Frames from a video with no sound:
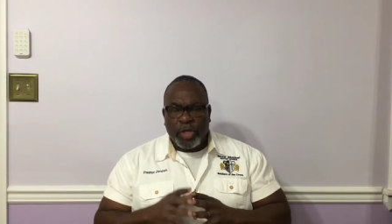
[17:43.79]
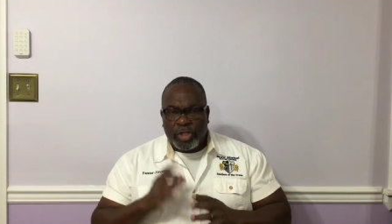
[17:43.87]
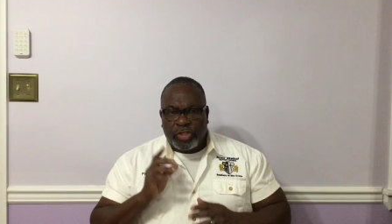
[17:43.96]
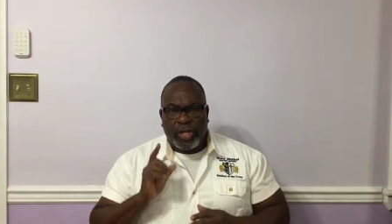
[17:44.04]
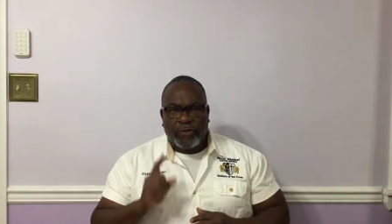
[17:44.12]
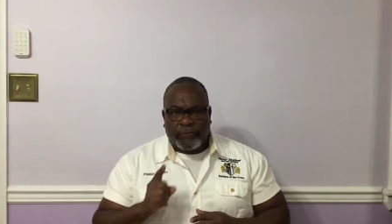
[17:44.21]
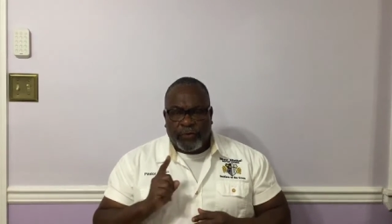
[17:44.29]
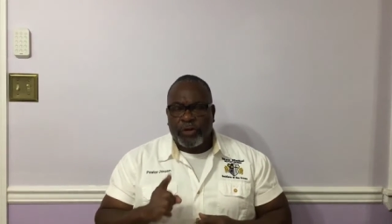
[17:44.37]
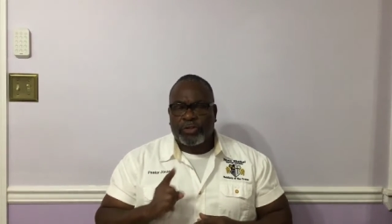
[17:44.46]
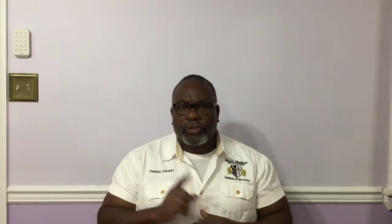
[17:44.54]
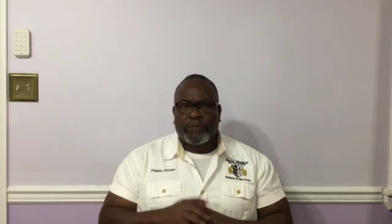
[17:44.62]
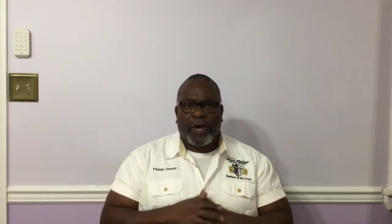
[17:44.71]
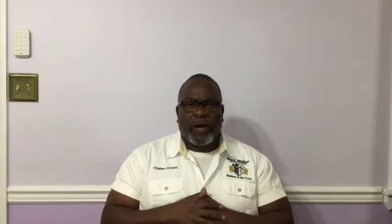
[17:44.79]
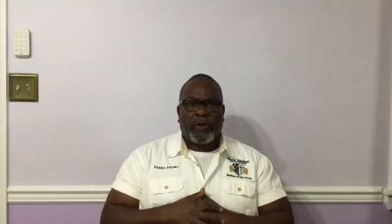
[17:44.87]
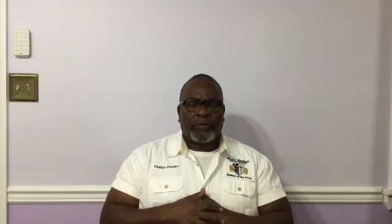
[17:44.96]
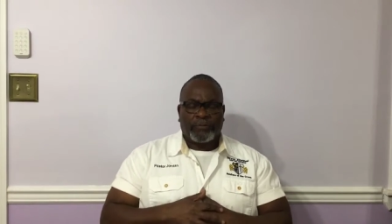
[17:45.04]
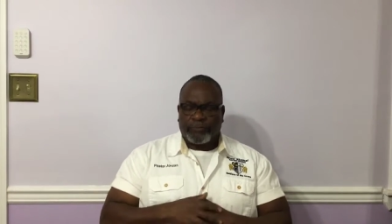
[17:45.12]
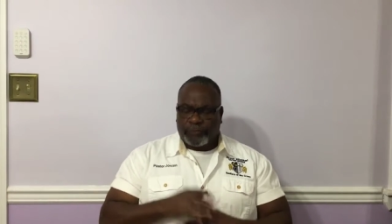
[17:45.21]
He said, first of
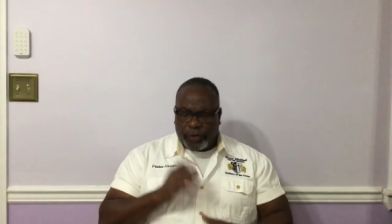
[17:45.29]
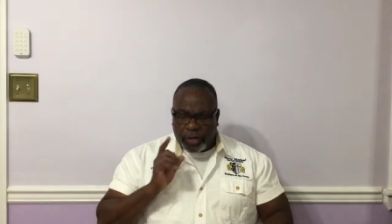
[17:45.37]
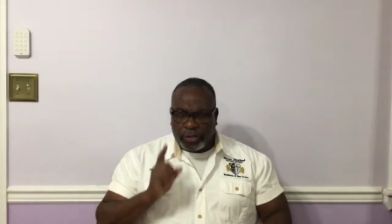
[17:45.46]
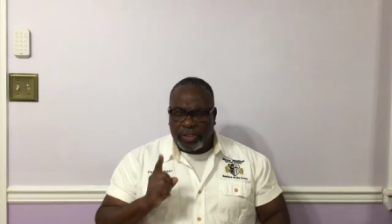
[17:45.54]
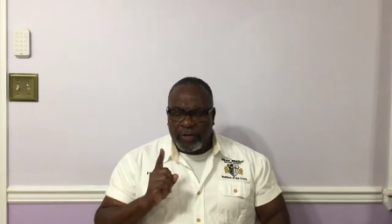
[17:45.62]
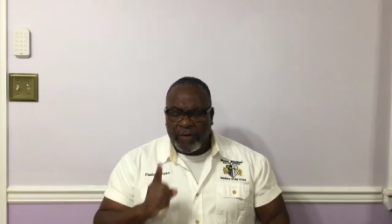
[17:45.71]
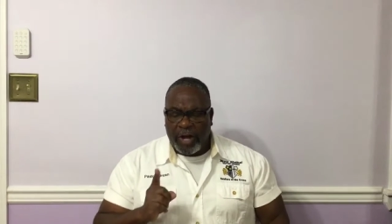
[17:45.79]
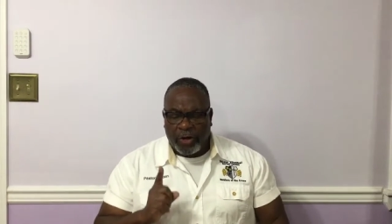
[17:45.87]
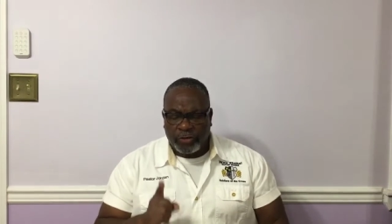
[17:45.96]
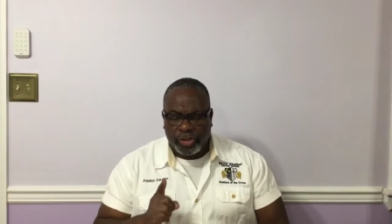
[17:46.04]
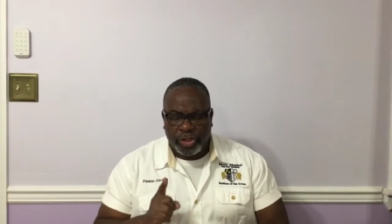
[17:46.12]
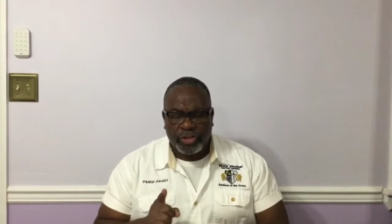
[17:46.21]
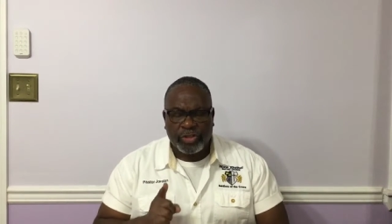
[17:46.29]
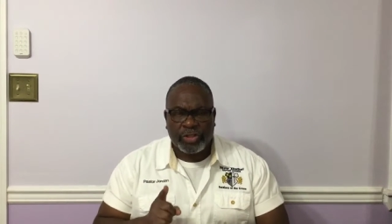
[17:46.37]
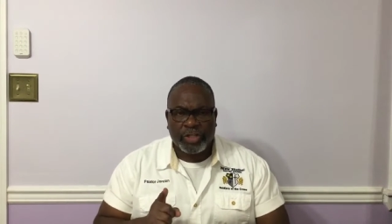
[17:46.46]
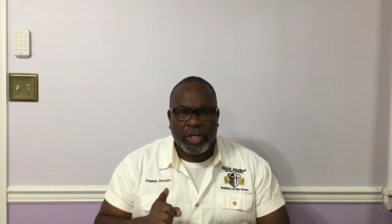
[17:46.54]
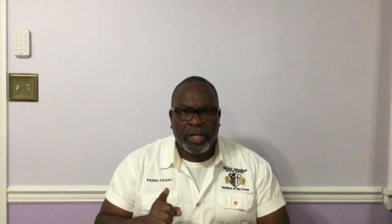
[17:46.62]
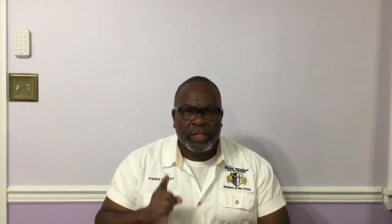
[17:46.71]
all, First of all, Jesus
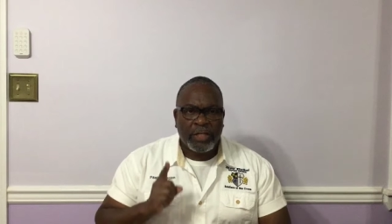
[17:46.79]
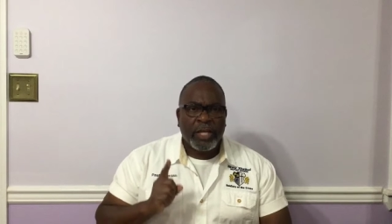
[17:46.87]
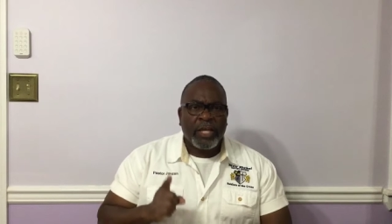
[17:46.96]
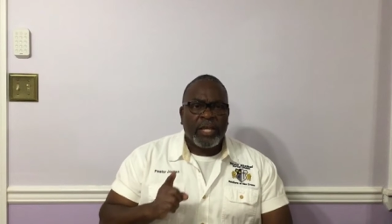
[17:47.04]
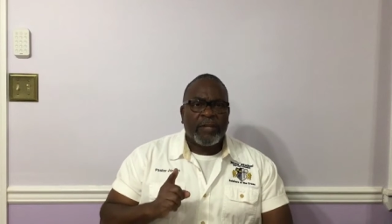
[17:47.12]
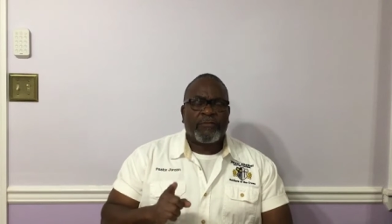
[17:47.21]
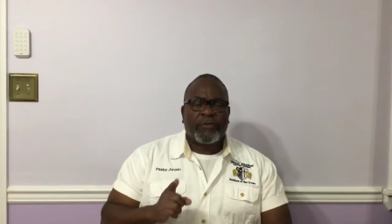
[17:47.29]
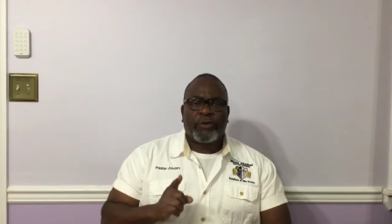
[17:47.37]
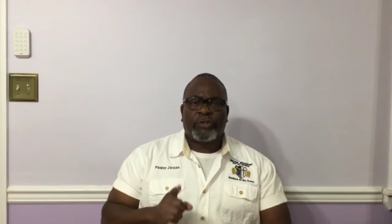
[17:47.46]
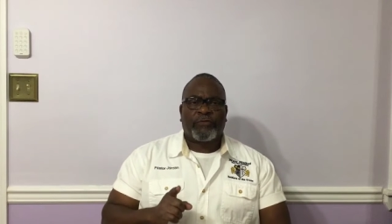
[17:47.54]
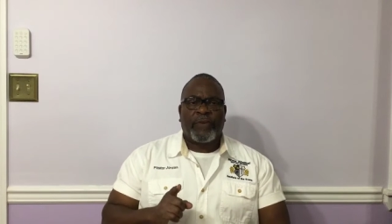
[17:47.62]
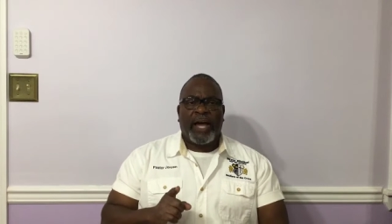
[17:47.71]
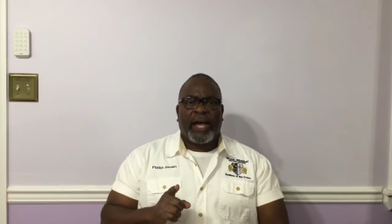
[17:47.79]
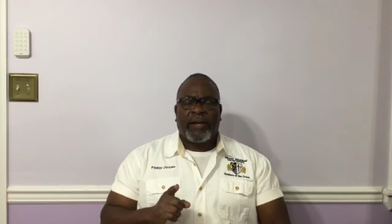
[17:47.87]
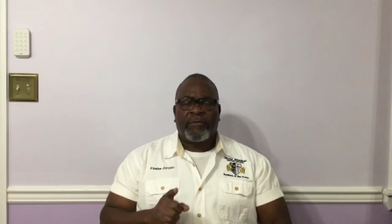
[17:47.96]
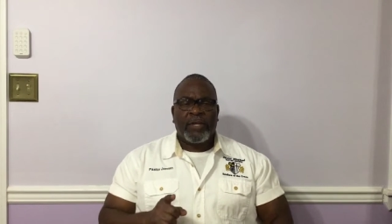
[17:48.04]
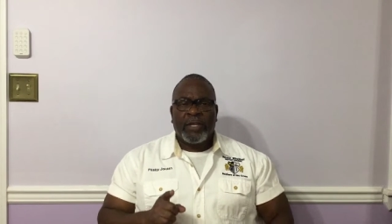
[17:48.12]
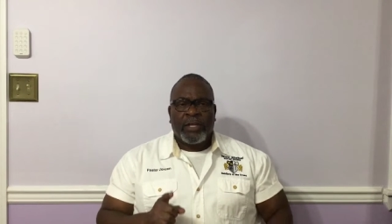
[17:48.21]
said in verse
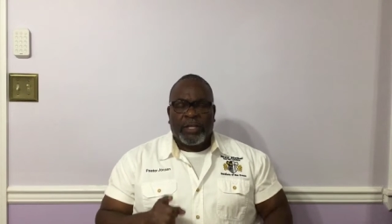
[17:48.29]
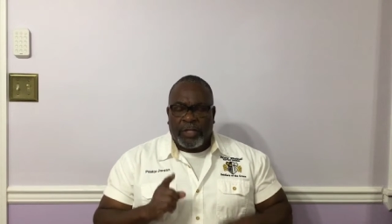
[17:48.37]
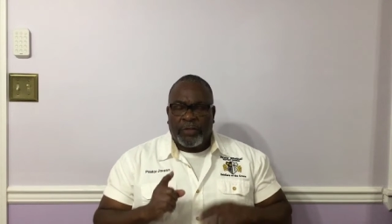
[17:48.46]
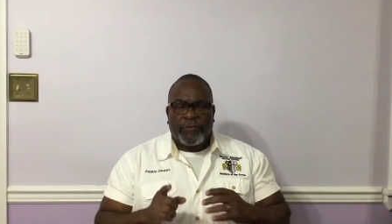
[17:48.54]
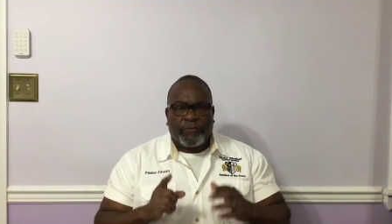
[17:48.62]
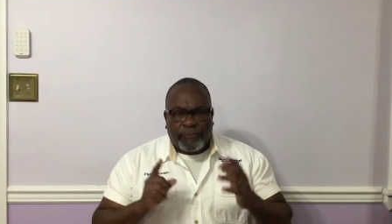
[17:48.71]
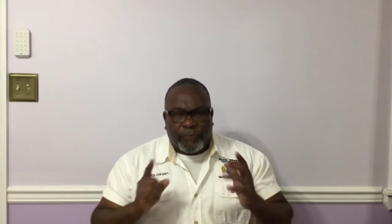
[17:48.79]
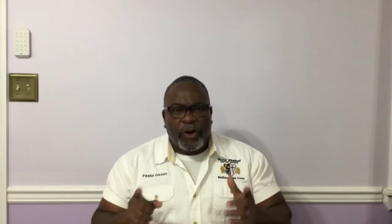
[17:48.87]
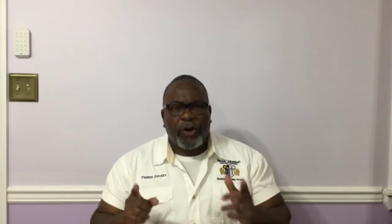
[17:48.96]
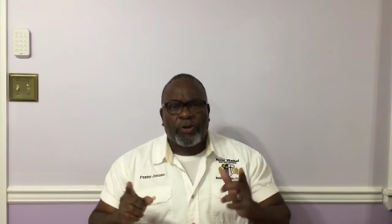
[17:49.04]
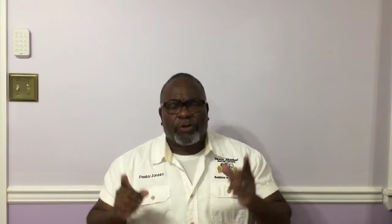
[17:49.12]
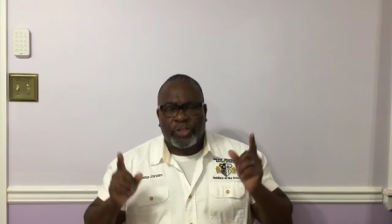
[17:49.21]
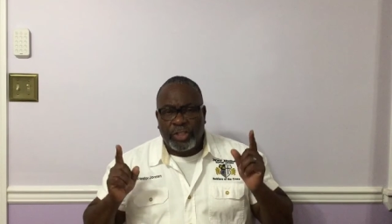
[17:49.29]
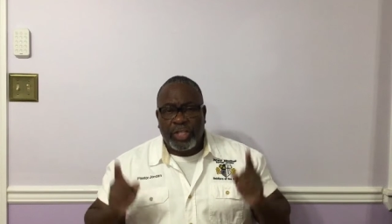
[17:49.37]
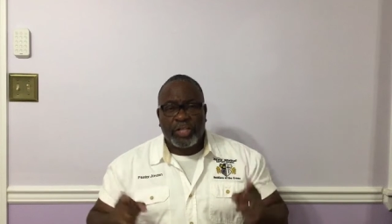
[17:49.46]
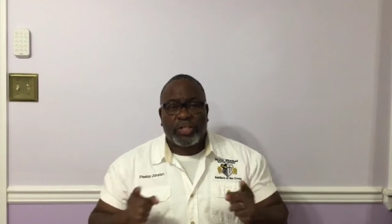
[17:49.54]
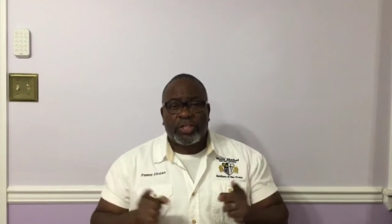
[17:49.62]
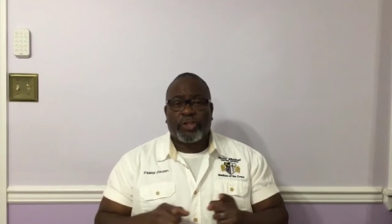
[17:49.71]
5, it first,
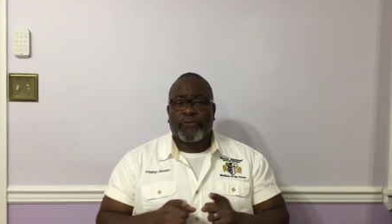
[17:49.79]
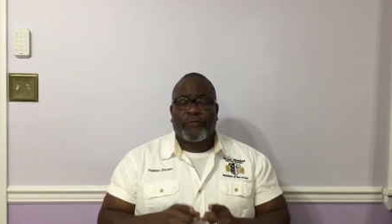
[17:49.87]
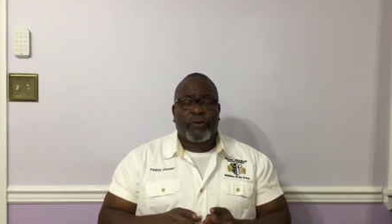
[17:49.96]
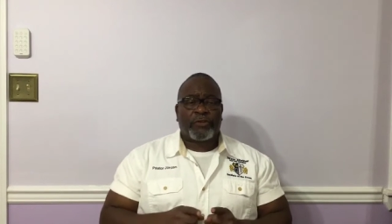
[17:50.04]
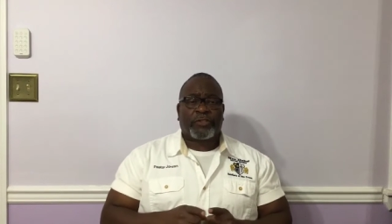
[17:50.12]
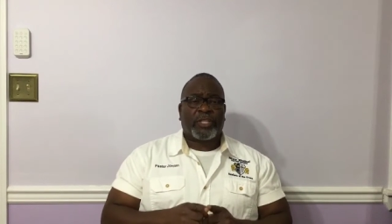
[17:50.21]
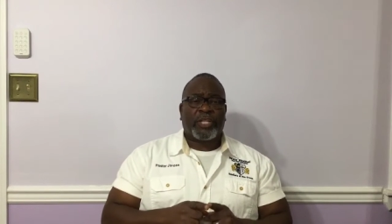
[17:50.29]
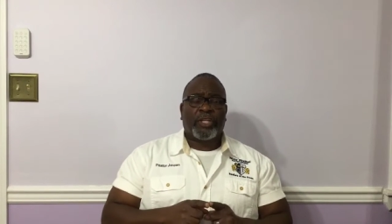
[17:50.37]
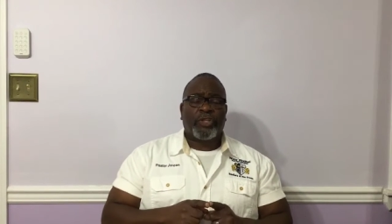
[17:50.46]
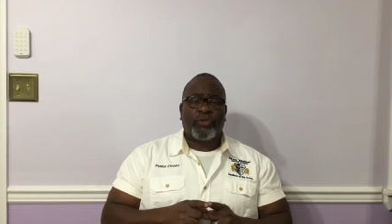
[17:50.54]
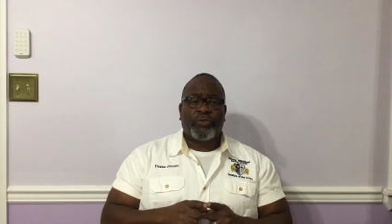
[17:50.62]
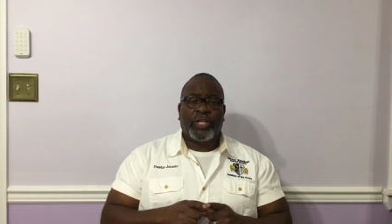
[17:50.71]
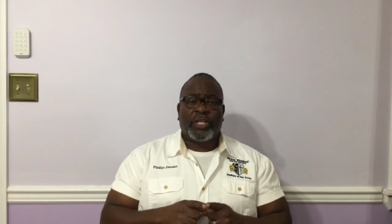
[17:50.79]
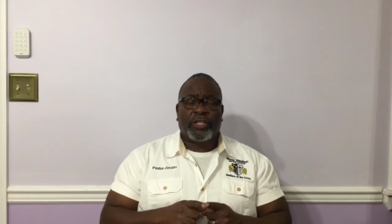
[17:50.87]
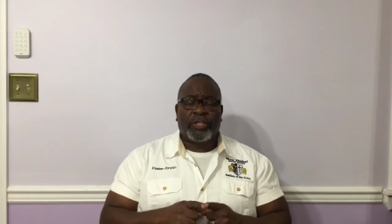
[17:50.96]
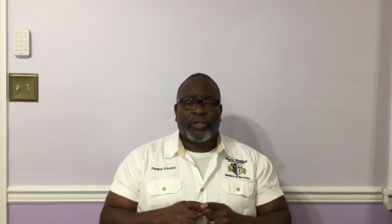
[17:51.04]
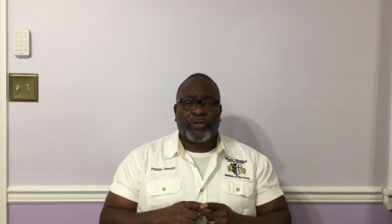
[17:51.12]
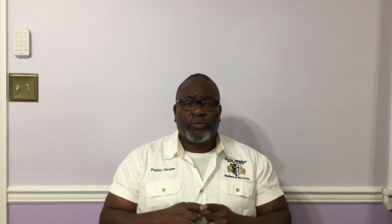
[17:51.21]
this is the first thing you need to
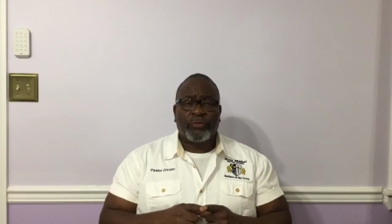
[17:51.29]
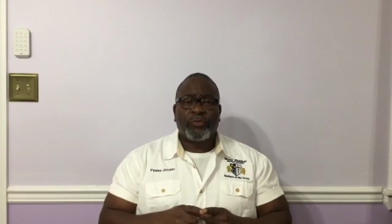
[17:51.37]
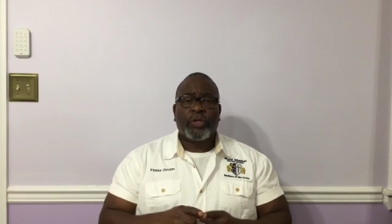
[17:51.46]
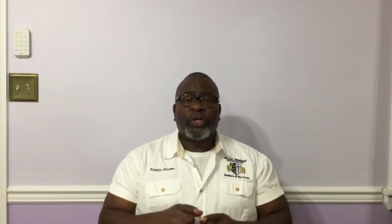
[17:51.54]
do.